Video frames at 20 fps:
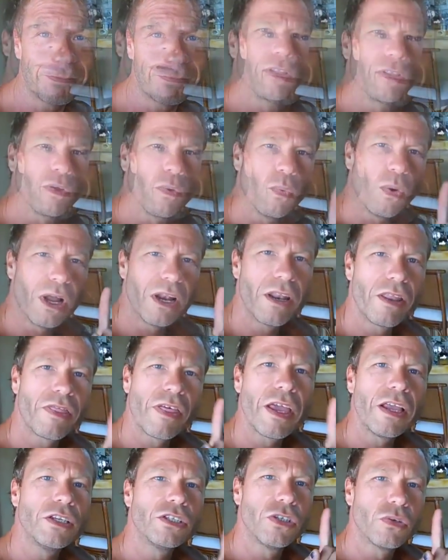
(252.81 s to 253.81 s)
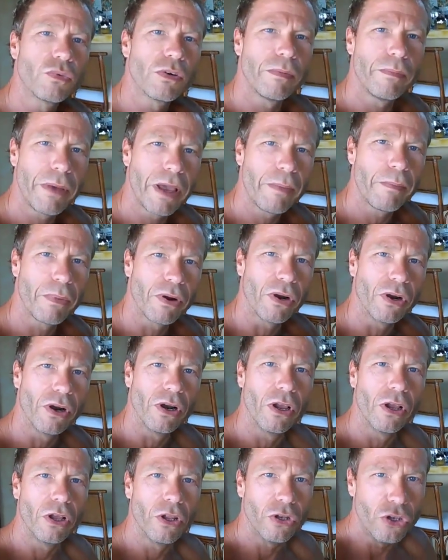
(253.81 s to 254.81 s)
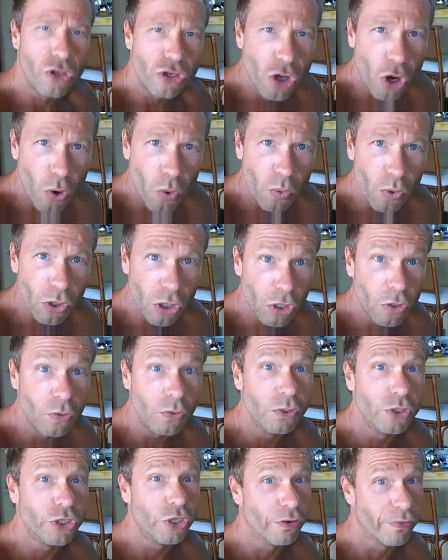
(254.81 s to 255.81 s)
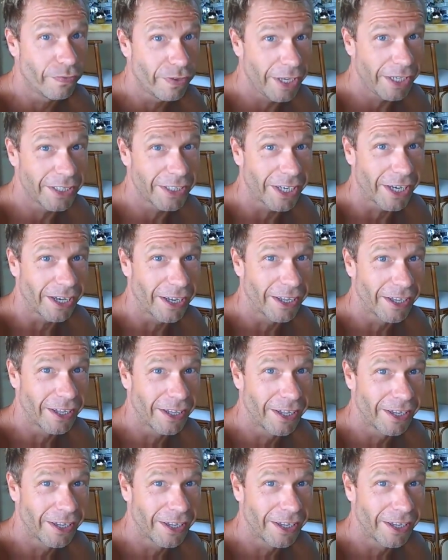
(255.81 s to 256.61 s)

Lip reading: But the one thing to remember, don't lose your visa.